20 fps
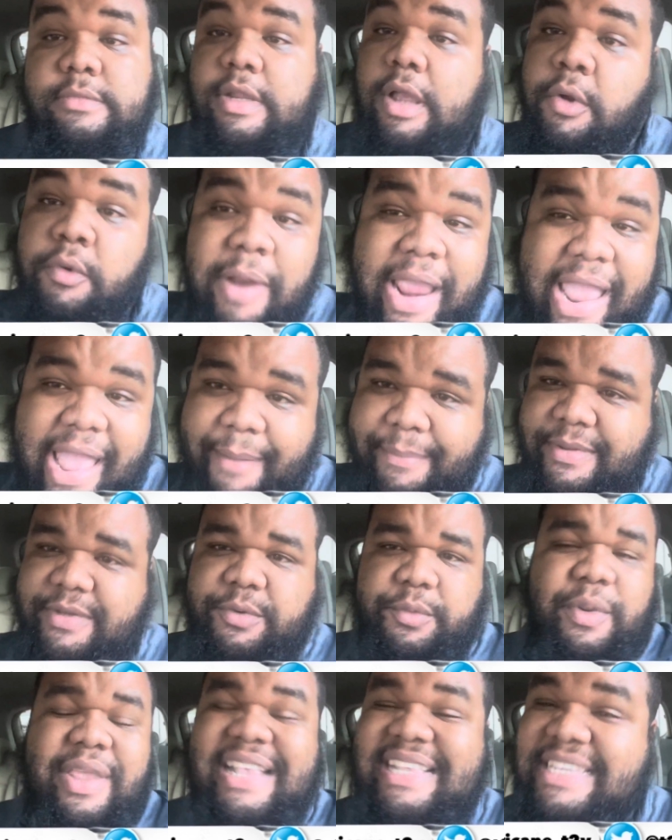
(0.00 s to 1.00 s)
a wrap
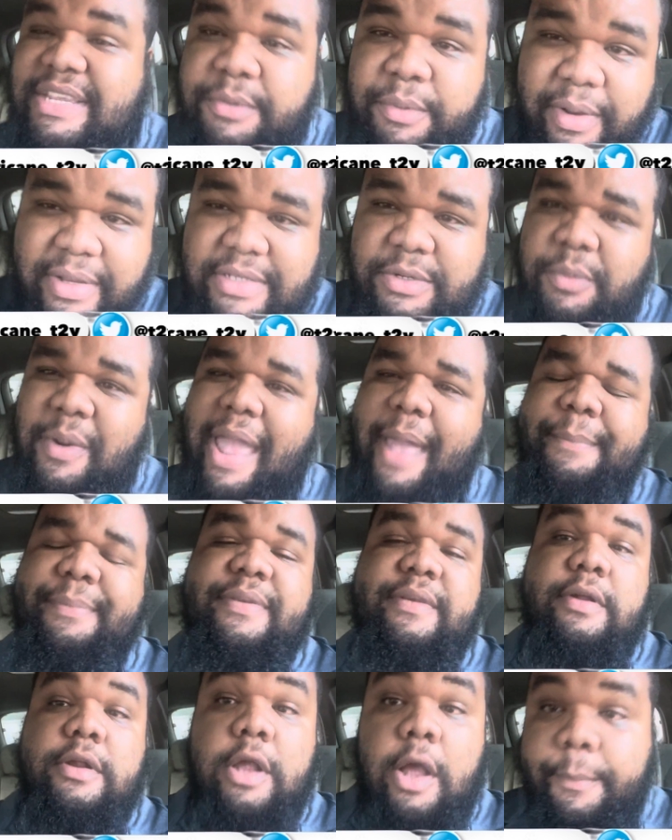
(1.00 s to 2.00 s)
week zero is a wrap
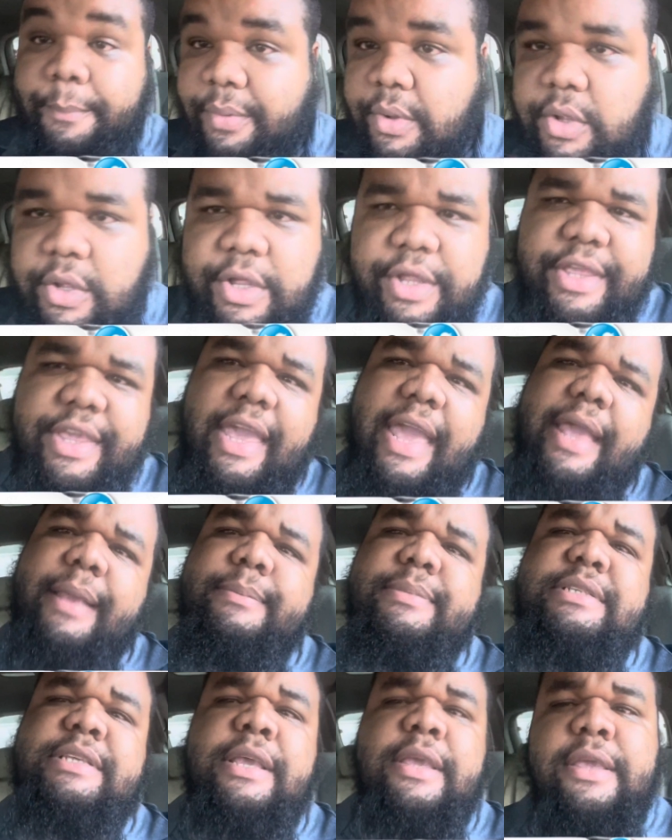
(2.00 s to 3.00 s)
couple good
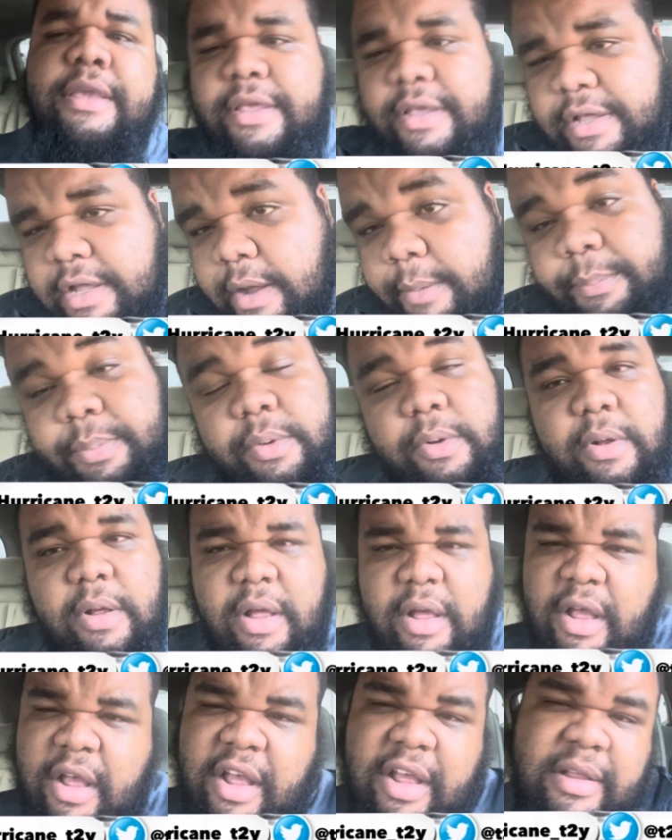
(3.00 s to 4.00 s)
games couple
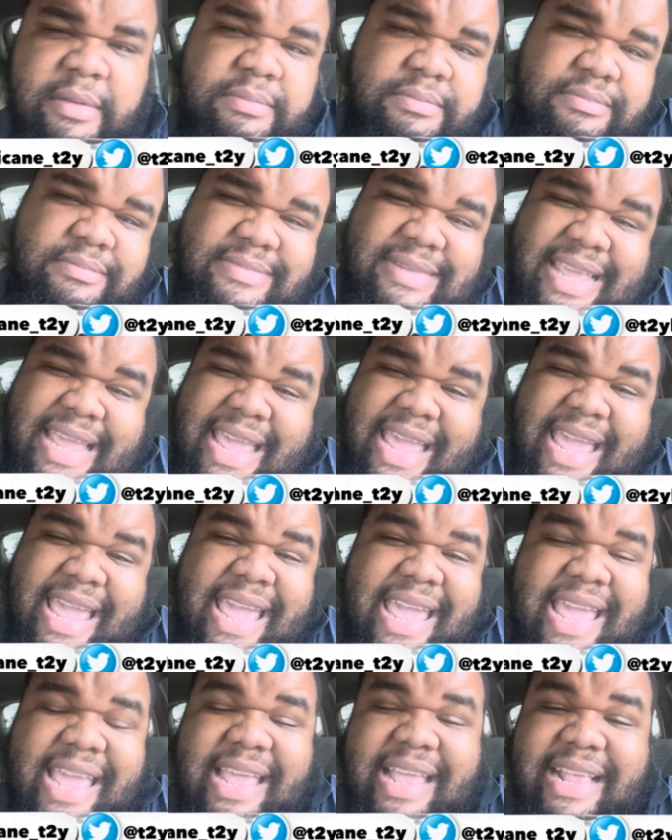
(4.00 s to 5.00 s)
um
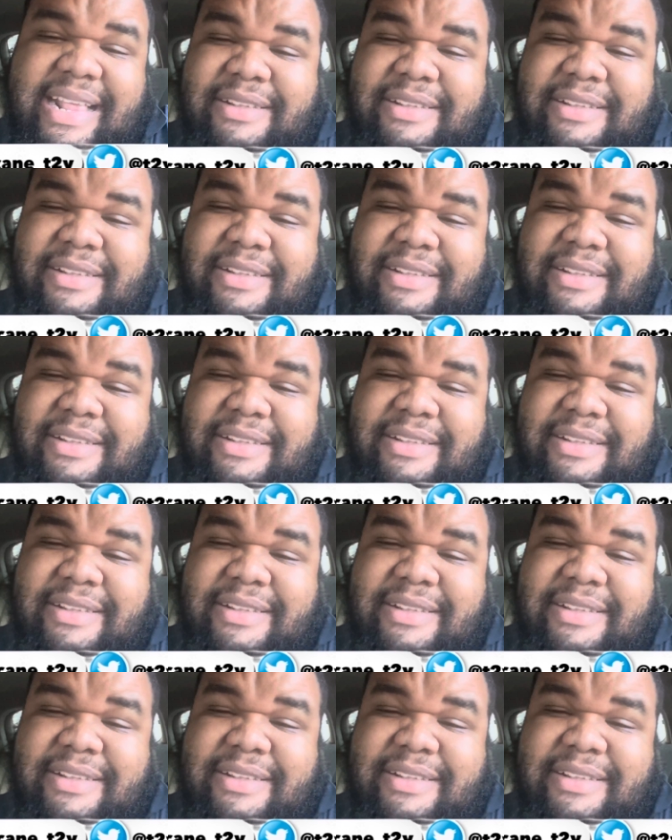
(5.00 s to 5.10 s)
eh,